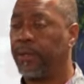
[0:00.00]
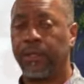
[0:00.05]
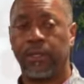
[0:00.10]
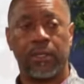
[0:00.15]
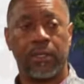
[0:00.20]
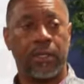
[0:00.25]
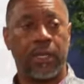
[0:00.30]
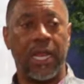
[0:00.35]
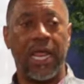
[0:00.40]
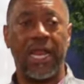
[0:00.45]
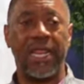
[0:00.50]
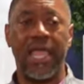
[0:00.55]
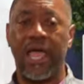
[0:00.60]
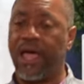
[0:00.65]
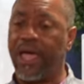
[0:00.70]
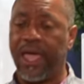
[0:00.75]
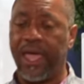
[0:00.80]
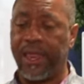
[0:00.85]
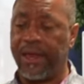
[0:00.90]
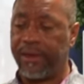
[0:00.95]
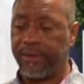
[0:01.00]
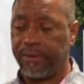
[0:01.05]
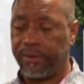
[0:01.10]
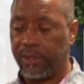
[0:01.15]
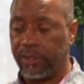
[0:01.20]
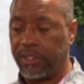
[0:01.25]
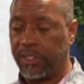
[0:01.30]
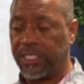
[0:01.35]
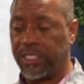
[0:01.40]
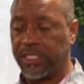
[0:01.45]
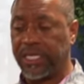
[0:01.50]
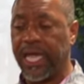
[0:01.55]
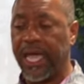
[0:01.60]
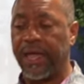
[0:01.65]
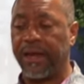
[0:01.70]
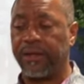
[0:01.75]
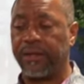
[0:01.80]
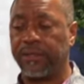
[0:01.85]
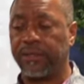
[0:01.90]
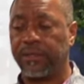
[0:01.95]
A lot of y'all had, you just kind
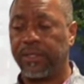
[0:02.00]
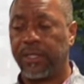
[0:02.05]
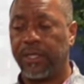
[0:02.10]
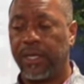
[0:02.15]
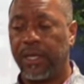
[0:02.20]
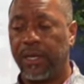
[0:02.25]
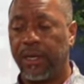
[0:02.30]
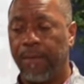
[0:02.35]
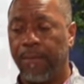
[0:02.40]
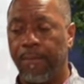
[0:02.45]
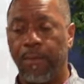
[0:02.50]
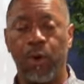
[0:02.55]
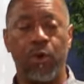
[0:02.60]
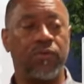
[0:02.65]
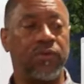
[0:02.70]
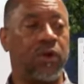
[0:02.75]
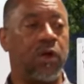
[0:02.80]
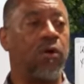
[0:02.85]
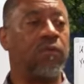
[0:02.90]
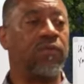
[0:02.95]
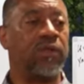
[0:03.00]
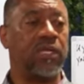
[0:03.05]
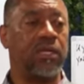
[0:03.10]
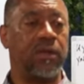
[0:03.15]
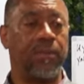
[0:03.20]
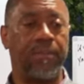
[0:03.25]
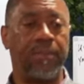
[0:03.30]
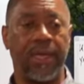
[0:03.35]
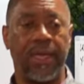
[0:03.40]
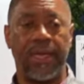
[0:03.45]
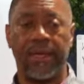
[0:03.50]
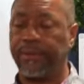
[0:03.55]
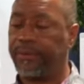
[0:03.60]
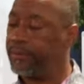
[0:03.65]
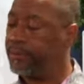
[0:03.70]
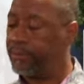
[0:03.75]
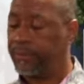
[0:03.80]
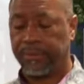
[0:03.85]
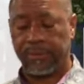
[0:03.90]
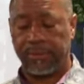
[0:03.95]
of move it over a little bit.
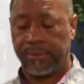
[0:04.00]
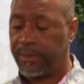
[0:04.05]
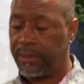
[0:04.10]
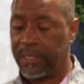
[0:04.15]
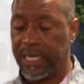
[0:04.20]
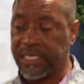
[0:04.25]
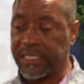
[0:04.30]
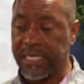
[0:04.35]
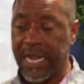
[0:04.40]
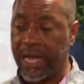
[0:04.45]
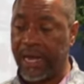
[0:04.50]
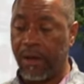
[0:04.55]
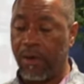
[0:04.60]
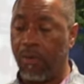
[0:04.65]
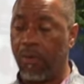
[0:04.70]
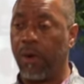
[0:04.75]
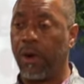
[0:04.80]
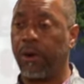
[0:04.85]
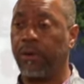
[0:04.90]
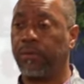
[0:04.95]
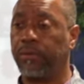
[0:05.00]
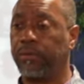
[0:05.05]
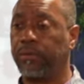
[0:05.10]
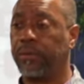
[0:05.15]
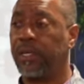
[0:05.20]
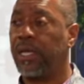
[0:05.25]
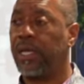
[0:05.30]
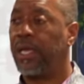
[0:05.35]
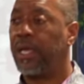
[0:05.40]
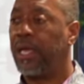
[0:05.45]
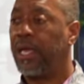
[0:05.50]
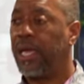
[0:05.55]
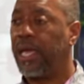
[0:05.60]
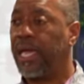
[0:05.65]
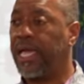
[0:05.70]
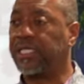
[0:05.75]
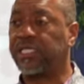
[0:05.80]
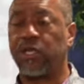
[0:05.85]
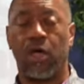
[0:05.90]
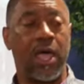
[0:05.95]
That's not going to work.
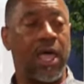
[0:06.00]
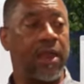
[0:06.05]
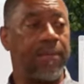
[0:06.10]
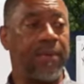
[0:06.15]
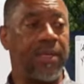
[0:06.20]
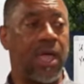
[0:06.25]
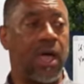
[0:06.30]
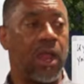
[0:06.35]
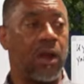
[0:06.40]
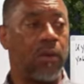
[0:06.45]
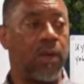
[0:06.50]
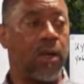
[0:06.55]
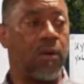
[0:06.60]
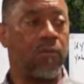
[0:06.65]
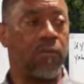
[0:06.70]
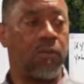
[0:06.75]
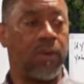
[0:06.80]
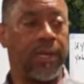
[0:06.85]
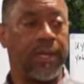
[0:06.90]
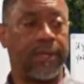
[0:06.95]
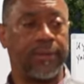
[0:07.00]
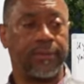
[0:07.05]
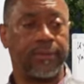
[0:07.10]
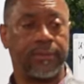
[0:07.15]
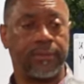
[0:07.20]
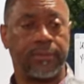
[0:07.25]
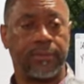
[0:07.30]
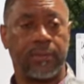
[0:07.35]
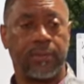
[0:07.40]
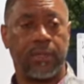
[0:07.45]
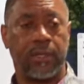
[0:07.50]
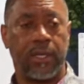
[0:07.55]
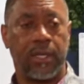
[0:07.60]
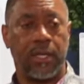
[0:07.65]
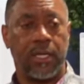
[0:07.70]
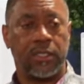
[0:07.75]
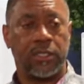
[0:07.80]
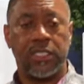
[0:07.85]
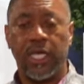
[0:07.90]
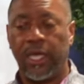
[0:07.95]
It's going to have to be all the way over with.
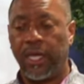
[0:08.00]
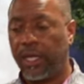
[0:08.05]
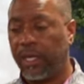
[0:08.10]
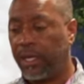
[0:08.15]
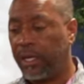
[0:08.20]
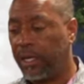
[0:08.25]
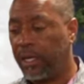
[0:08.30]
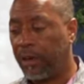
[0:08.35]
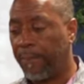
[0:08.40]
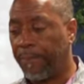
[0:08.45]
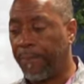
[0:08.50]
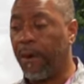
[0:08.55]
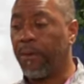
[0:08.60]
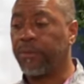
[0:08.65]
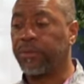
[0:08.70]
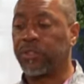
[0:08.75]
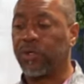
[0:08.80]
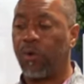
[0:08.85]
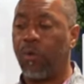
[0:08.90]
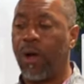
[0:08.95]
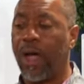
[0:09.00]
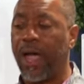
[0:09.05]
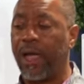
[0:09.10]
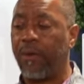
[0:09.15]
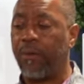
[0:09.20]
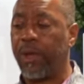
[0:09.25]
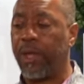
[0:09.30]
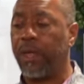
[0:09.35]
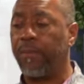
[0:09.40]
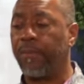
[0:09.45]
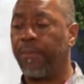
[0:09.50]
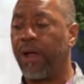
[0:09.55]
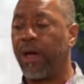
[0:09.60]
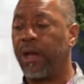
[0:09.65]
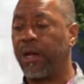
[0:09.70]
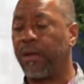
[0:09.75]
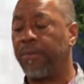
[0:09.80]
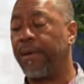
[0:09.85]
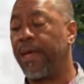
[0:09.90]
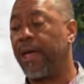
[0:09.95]
See, the purpose of why when he brought
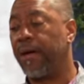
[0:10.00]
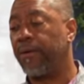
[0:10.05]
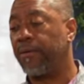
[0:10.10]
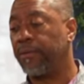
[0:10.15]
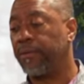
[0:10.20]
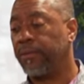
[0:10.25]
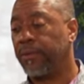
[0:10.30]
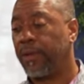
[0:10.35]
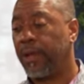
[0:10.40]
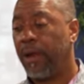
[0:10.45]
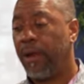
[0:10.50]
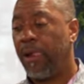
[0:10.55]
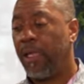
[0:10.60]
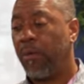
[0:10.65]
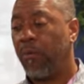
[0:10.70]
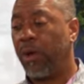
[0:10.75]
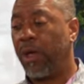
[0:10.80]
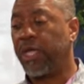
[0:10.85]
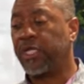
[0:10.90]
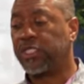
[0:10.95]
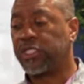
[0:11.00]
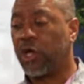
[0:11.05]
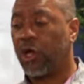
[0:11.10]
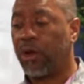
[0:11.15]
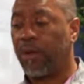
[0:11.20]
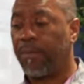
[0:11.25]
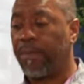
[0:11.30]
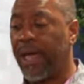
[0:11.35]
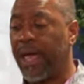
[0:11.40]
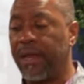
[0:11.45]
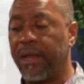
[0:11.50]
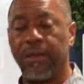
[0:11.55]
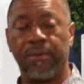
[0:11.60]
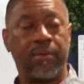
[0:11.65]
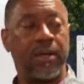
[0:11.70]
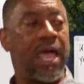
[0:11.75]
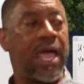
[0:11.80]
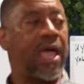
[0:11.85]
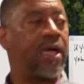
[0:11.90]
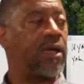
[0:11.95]
them out, when he told them about them
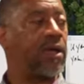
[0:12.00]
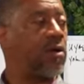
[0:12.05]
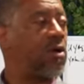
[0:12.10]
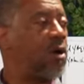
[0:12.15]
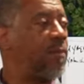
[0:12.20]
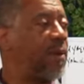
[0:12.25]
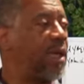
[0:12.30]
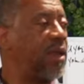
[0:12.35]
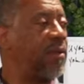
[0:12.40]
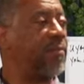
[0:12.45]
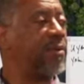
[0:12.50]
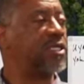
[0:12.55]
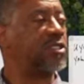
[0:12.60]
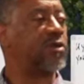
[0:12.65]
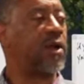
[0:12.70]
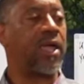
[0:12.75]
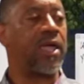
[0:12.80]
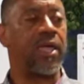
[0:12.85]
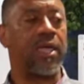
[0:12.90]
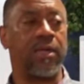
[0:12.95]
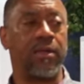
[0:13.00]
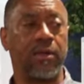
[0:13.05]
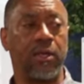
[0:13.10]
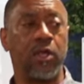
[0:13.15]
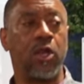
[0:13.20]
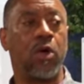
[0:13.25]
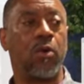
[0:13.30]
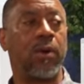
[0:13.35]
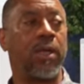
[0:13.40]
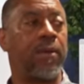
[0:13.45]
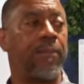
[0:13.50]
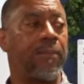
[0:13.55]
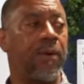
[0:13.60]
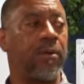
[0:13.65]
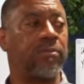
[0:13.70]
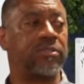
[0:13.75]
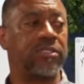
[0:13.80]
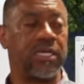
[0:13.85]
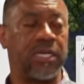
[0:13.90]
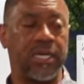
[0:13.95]
not going back to Mizraim, you know what he
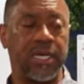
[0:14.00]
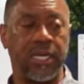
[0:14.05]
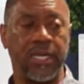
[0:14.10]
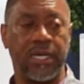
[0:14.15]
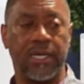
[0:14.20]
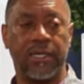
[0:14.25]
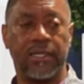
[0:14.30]
purposely did?